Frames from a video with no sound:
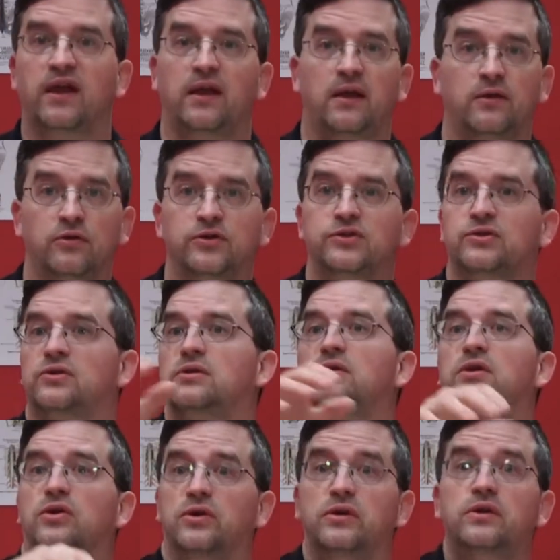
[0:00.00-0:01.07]
They
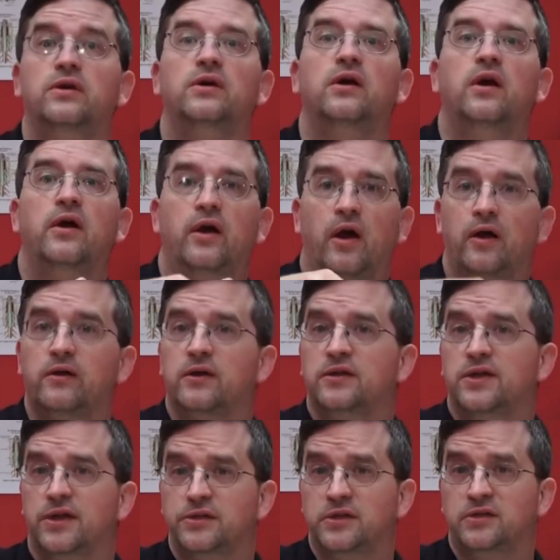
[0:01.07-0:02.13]
understood good
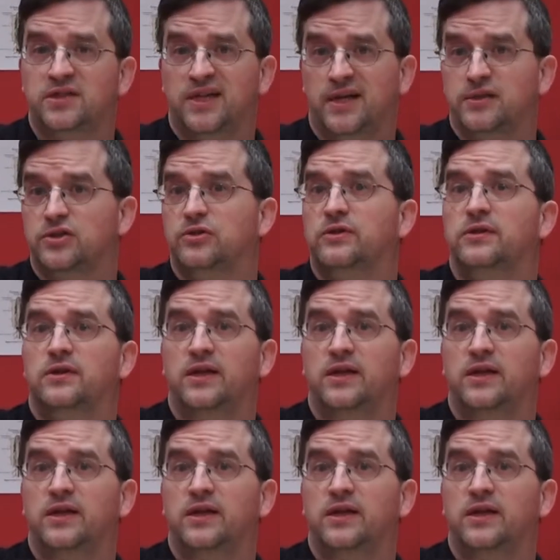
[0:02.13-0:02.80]
architecture